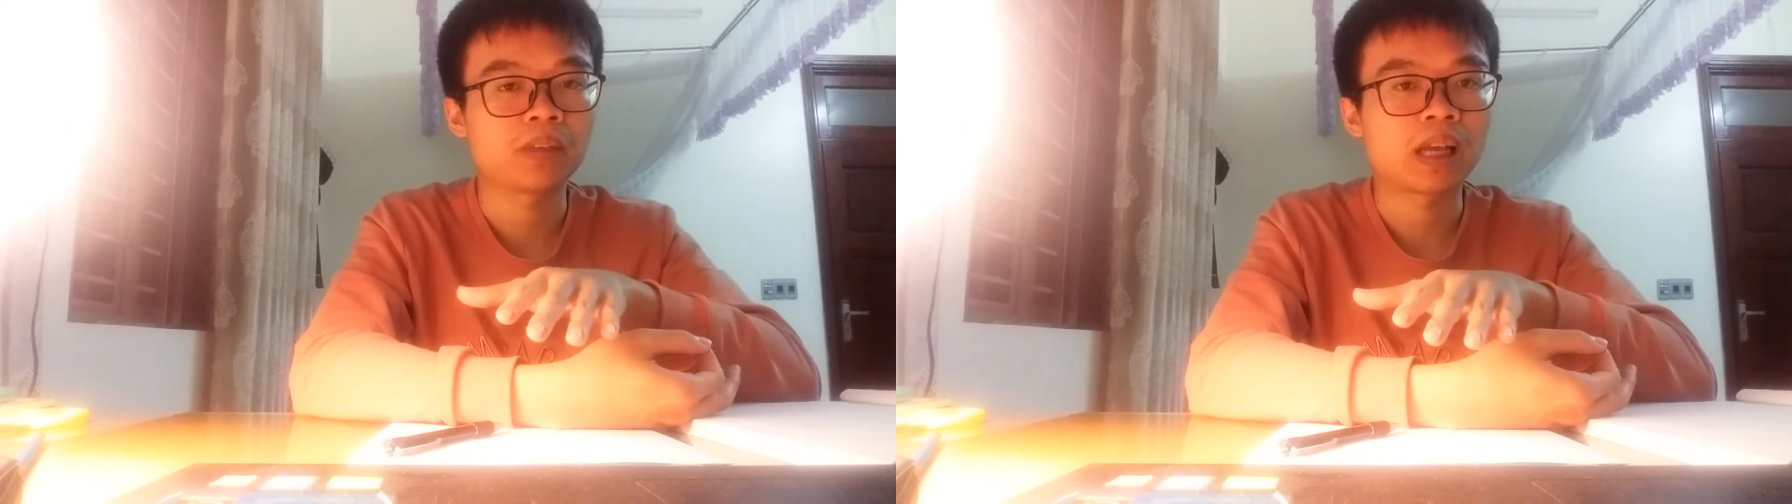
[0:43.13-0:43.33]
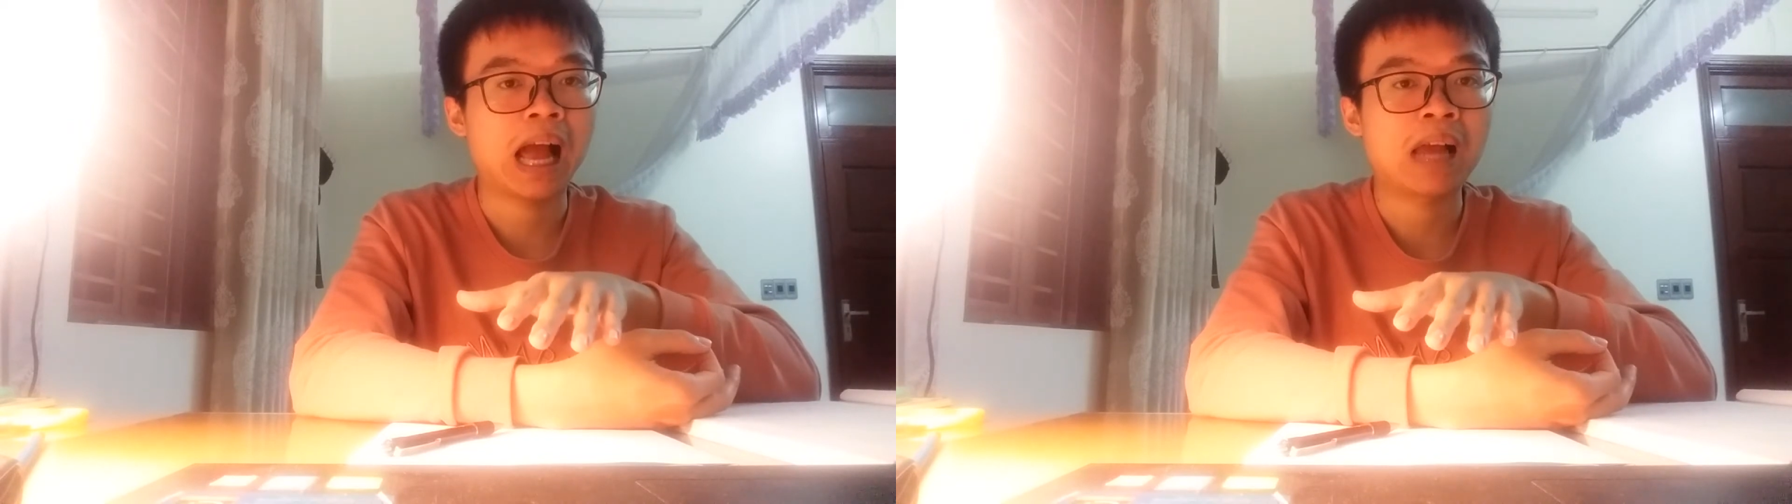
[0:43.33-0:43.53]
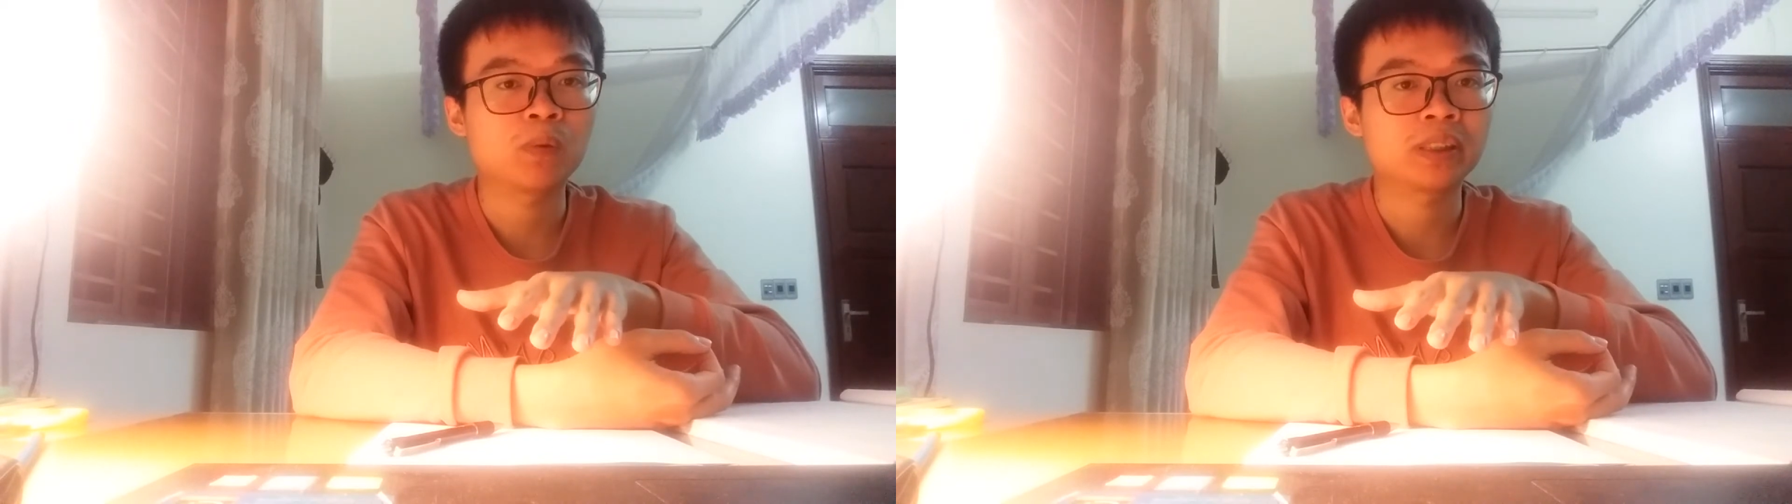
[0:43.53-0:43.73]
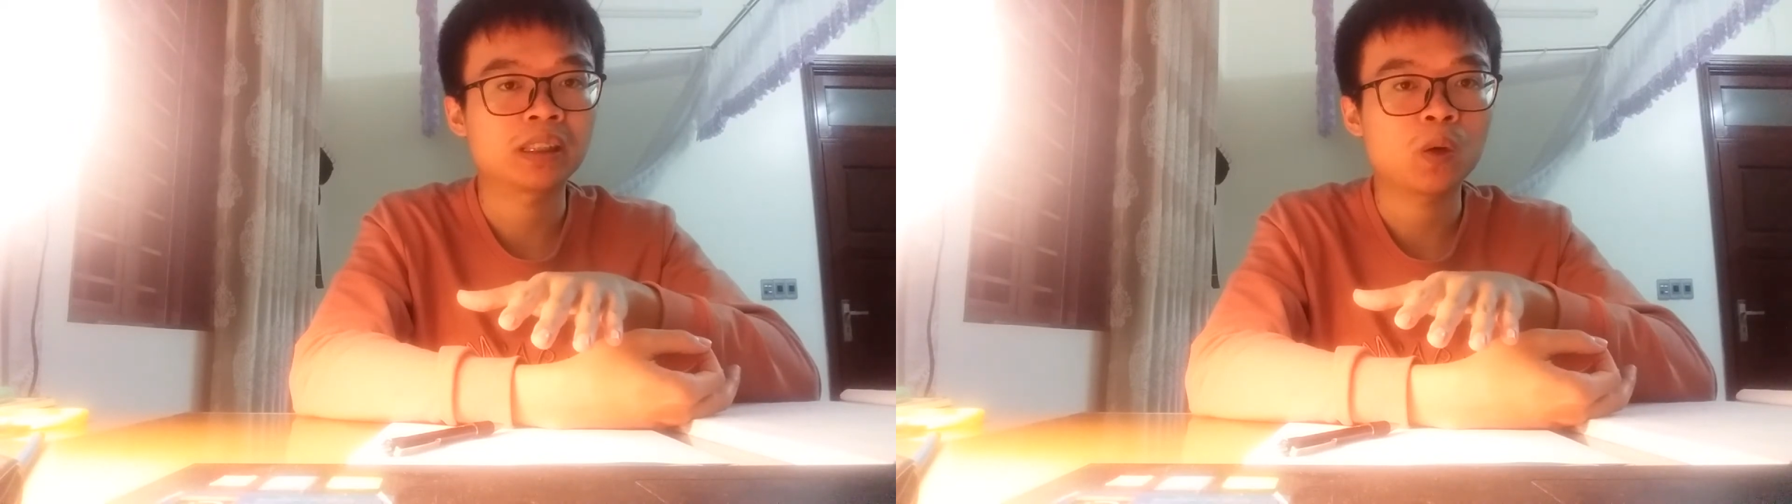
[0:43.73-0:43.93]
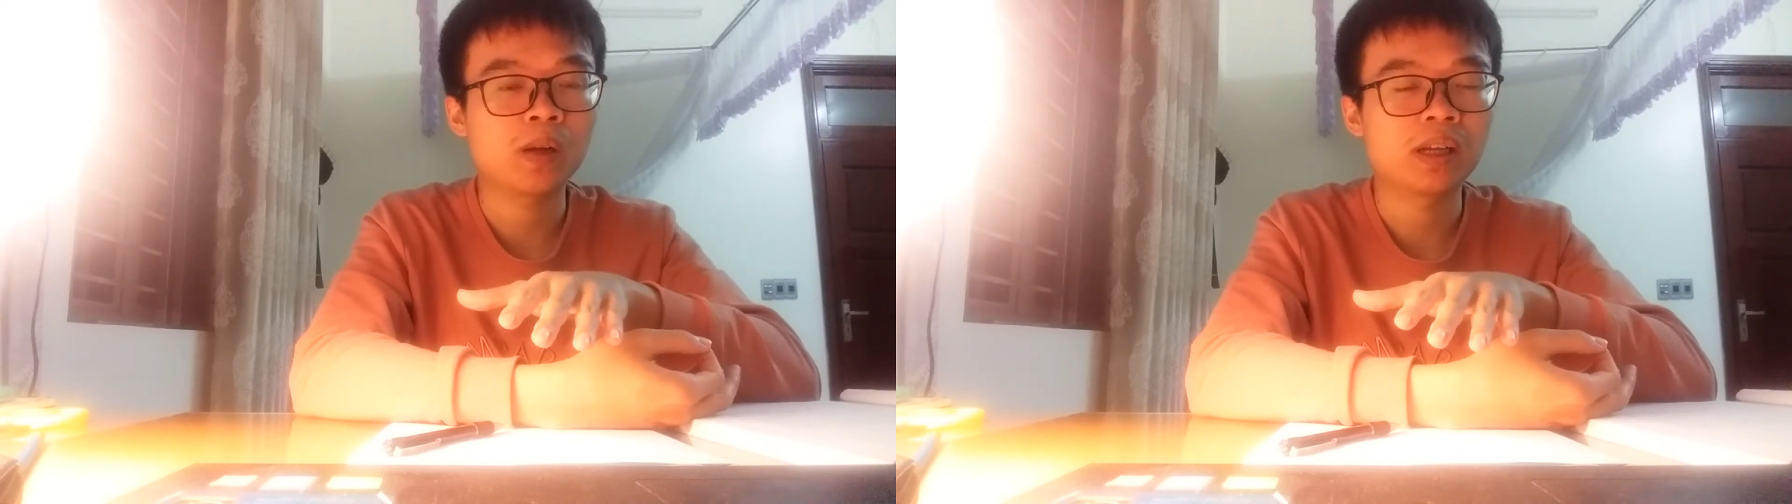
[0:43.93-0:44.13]
I was
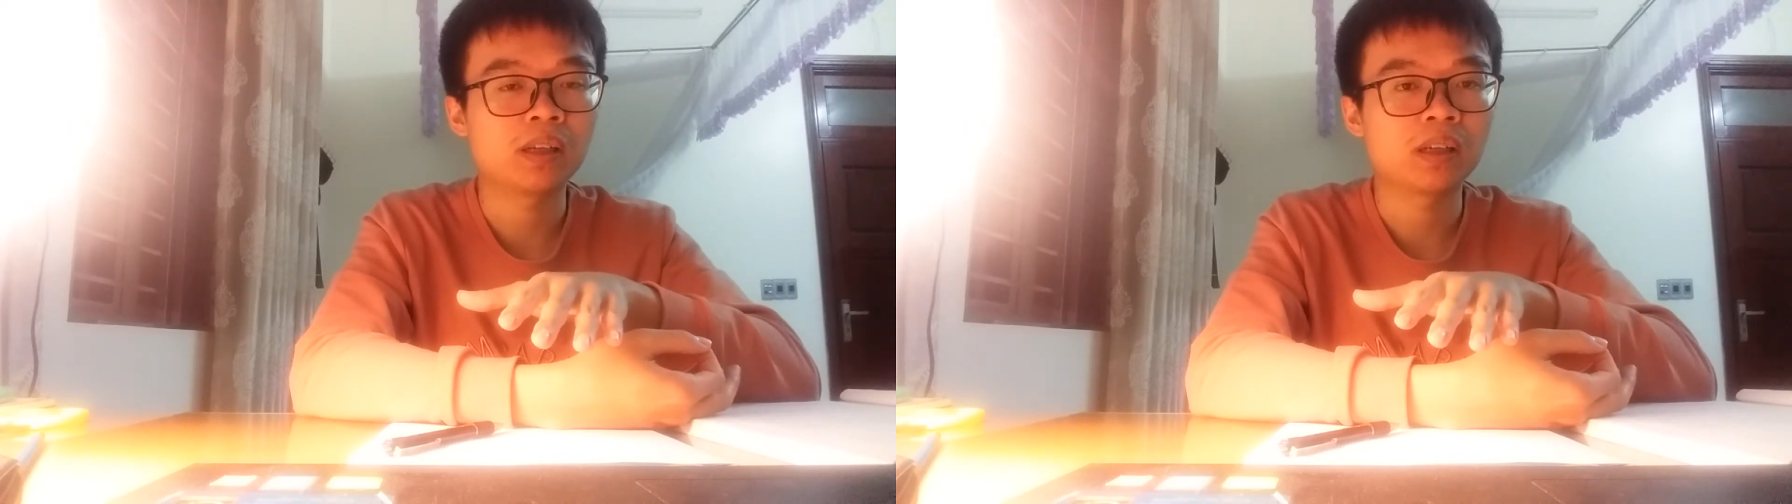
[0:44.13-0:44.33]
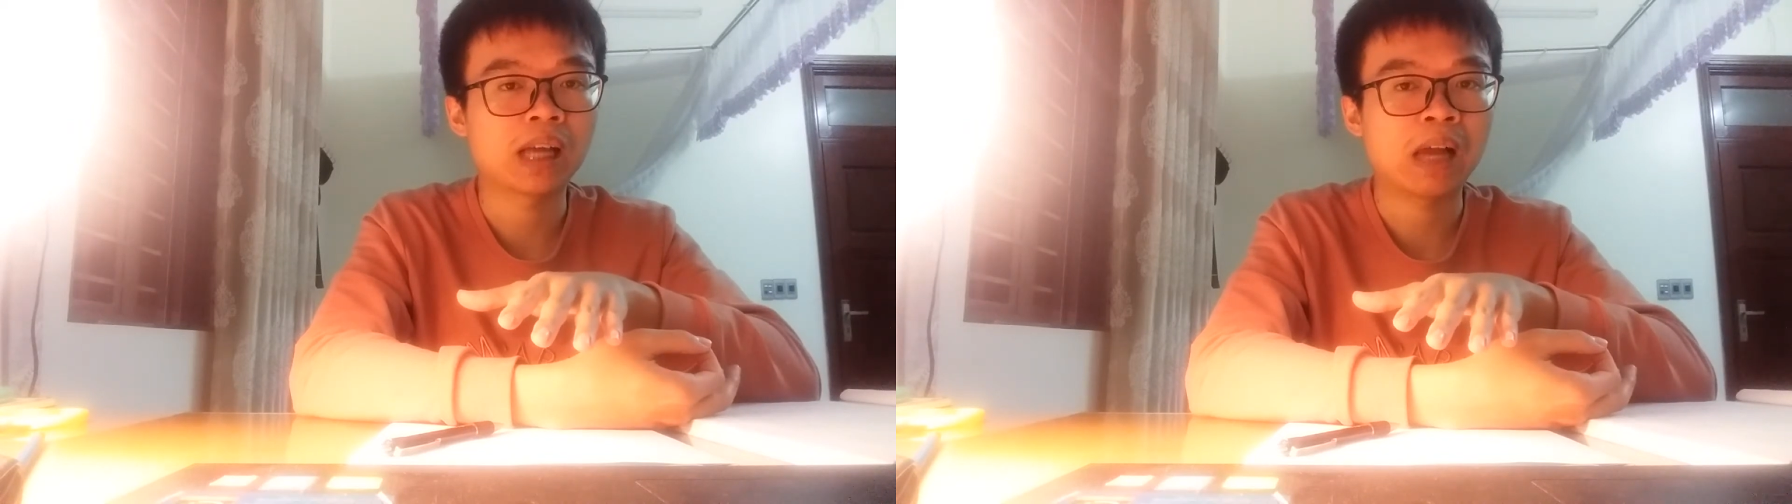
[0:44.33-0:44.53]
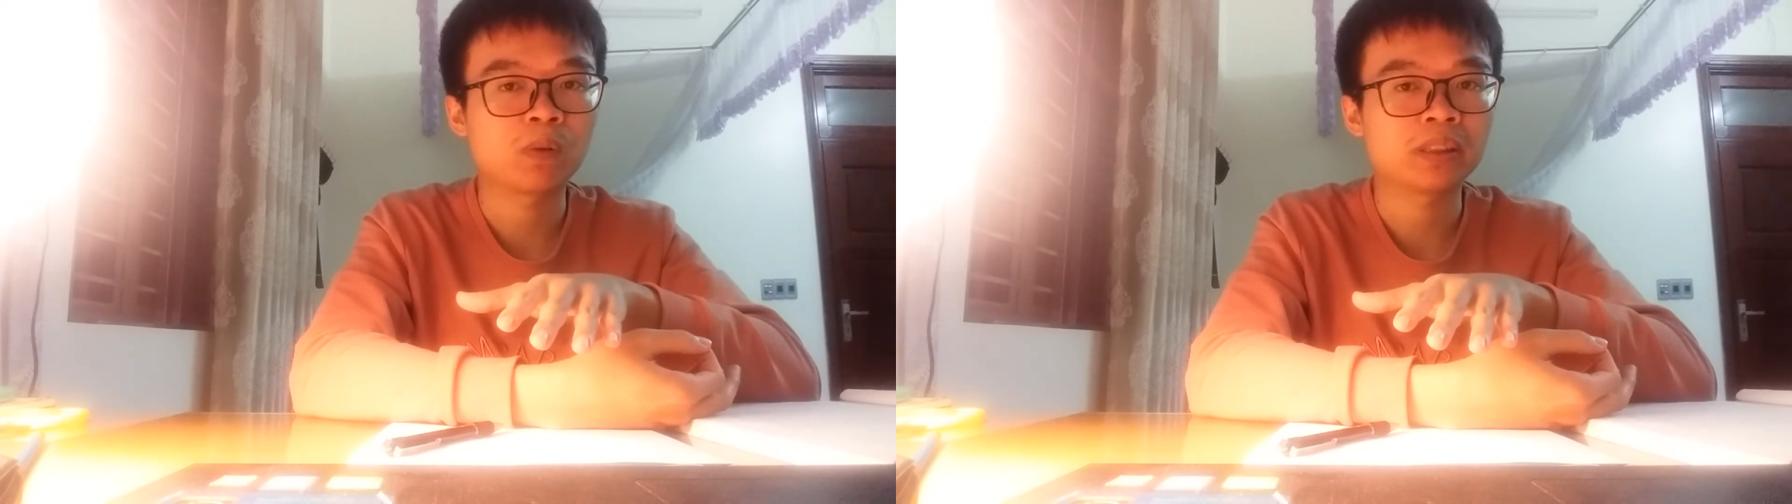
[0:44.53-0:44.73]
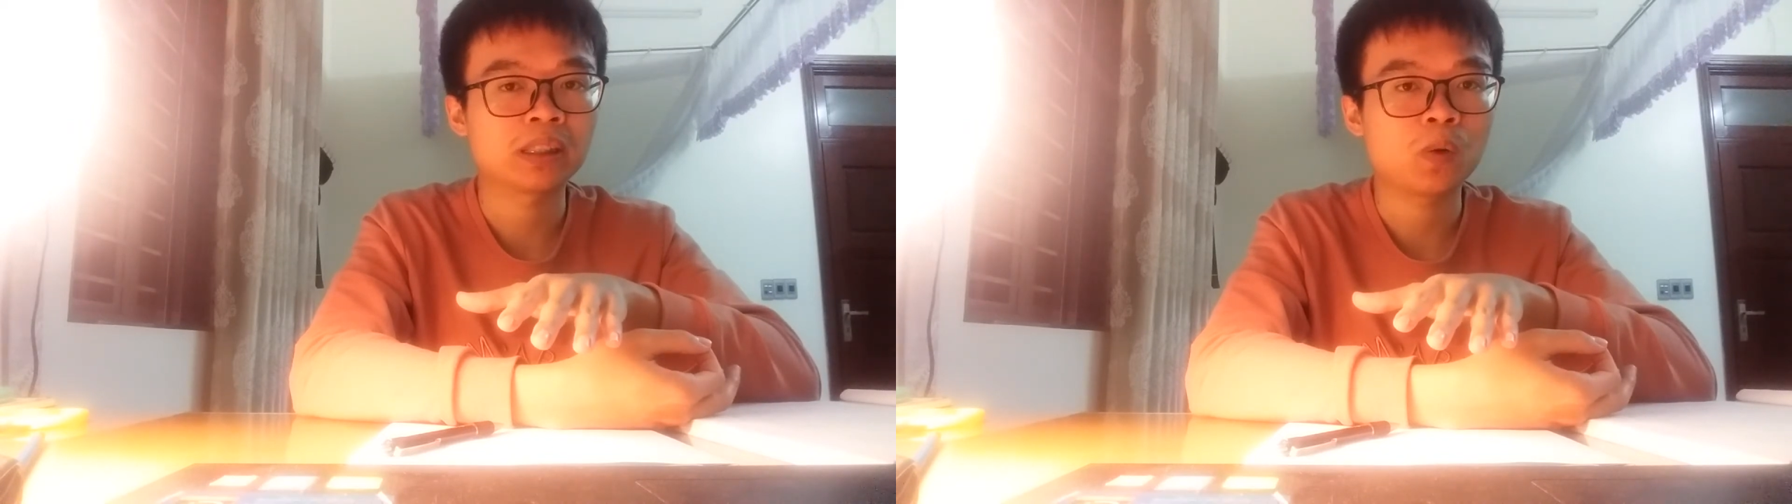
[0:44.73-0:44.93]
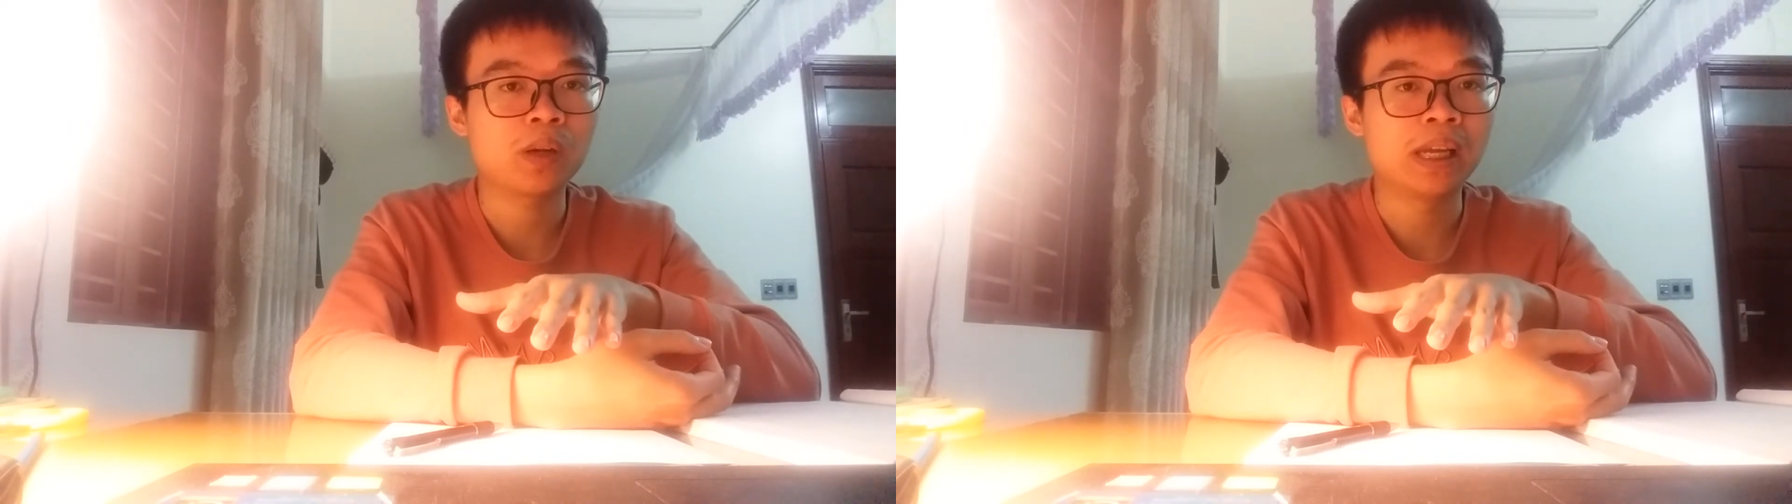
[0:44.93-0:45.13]

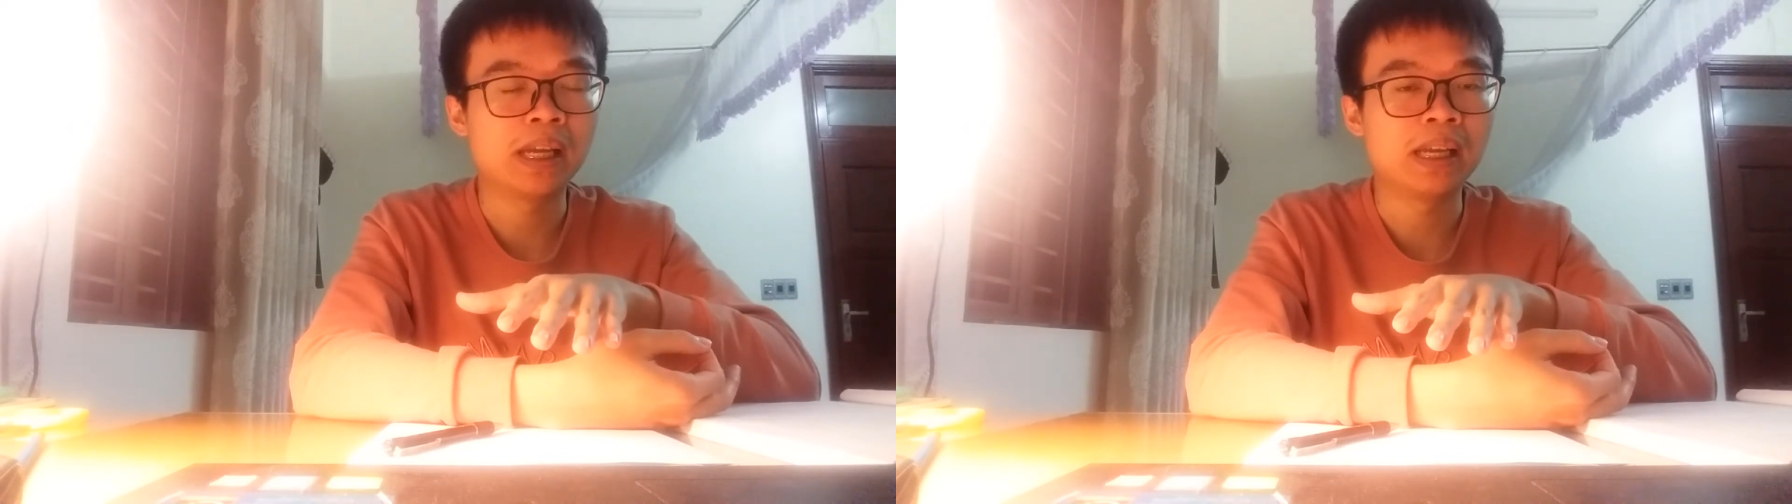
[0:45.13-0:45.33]
so